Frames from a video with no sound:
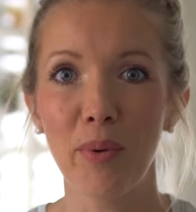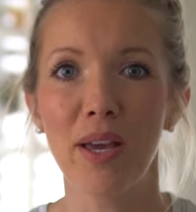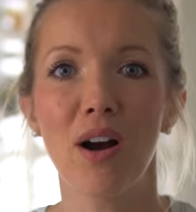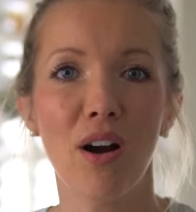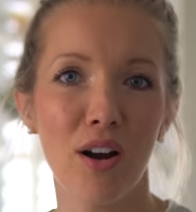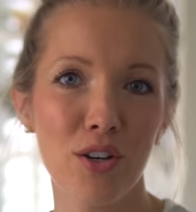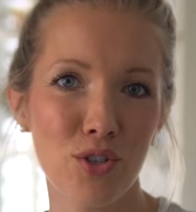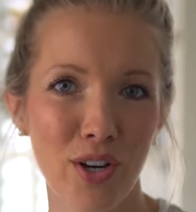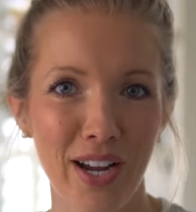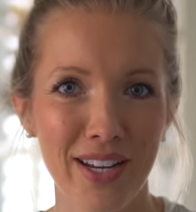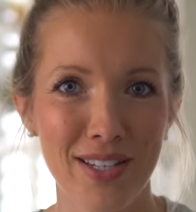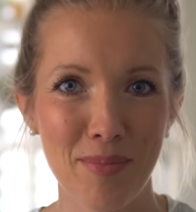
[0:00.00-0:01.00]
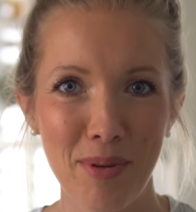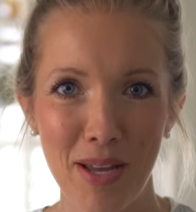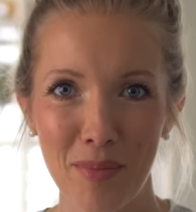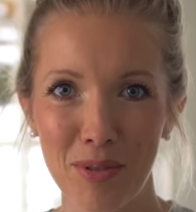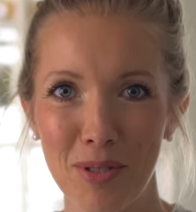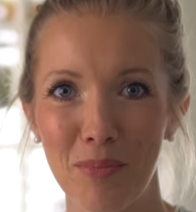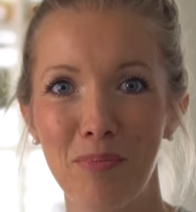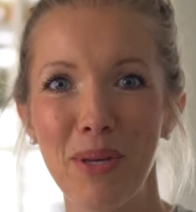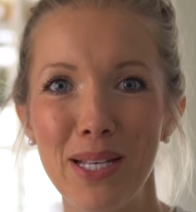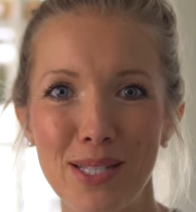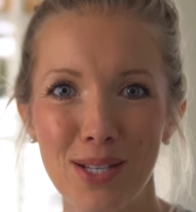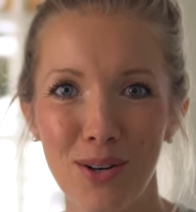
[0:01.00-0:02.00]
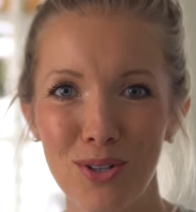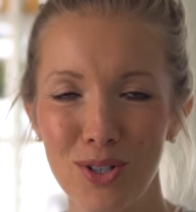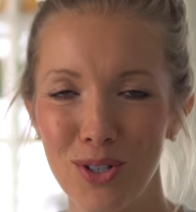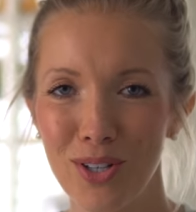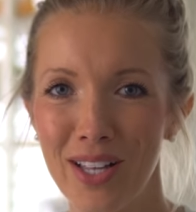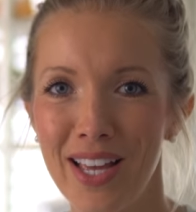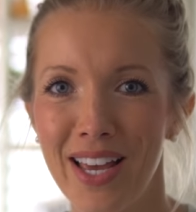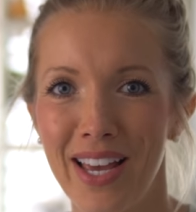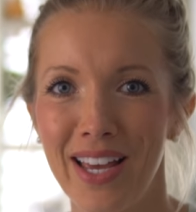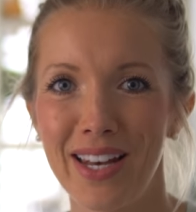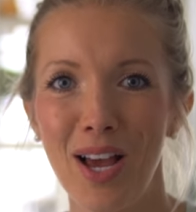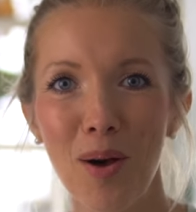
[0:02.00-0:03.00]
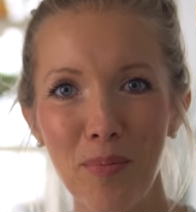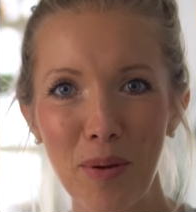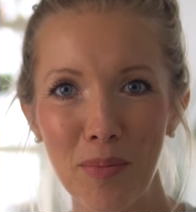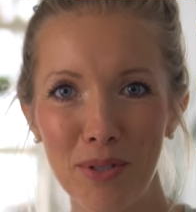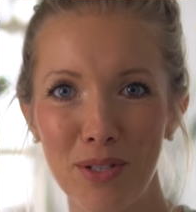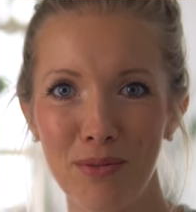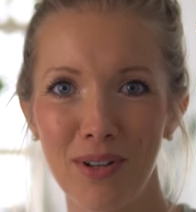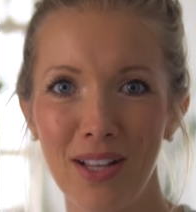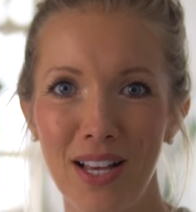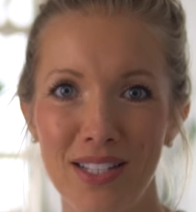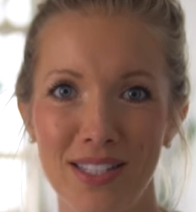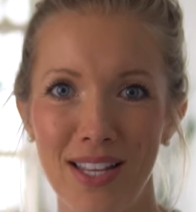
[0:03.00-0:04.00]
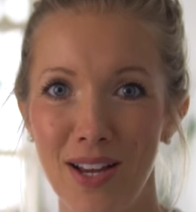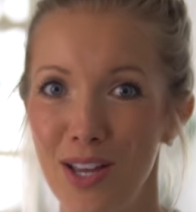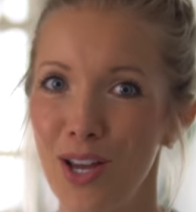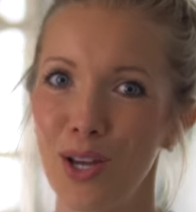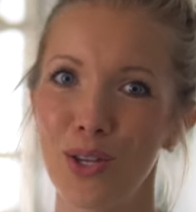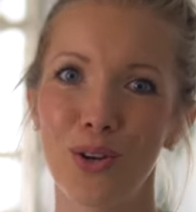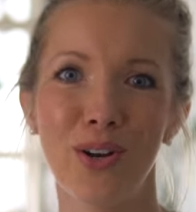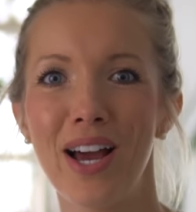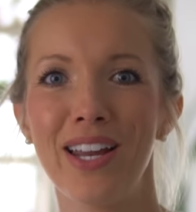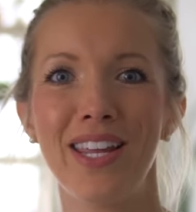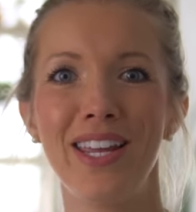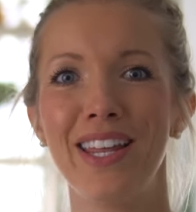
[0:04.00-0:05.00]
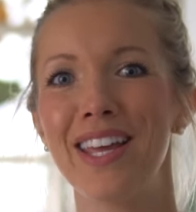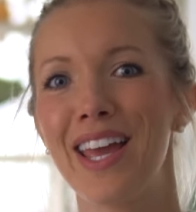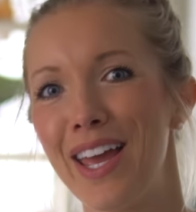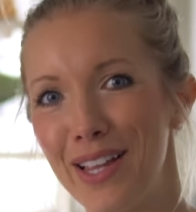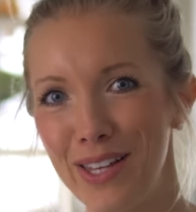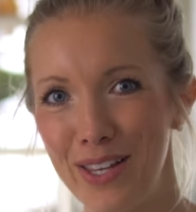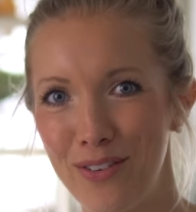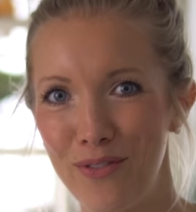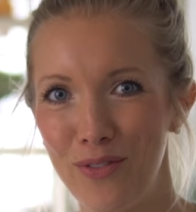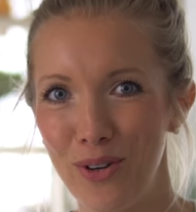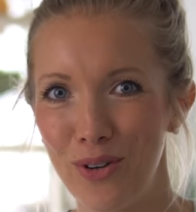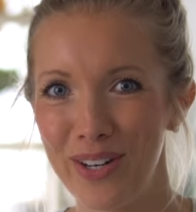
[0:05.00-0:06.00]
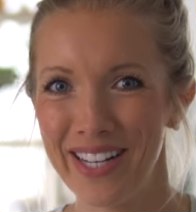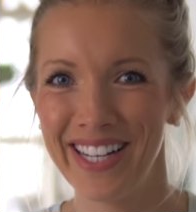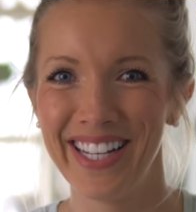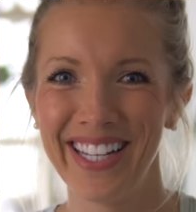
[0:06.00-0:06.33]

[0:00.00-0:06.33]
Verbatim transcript: but we are trying to be able to be social and help people to realize that you're not eating alien food.